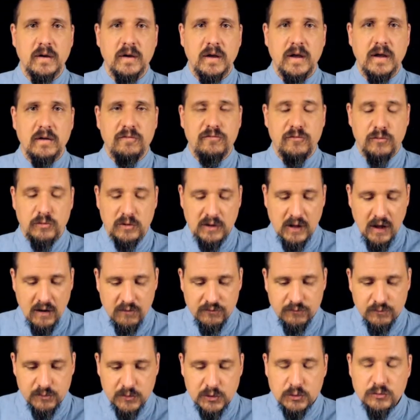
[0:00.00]
If you
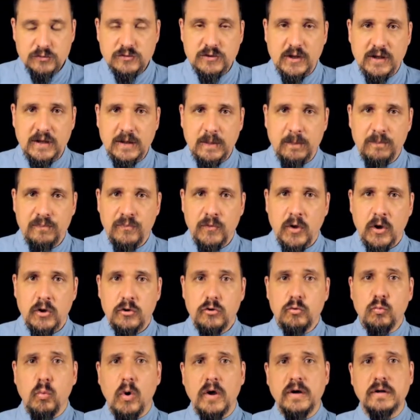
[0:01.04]
love music,
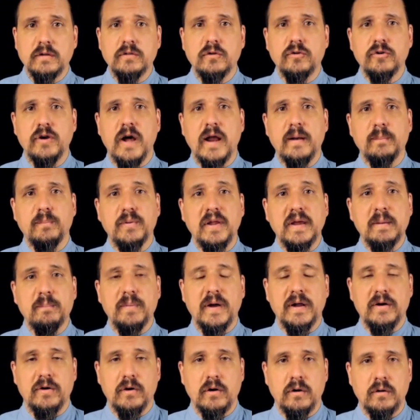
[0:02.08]
you want to learn how to play
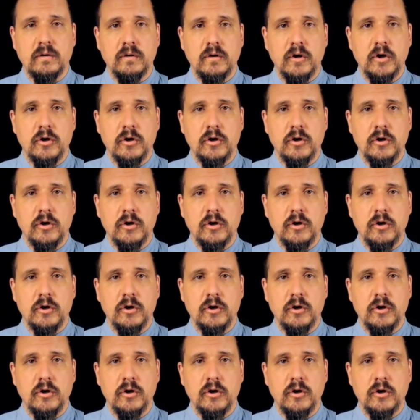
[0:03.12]
better.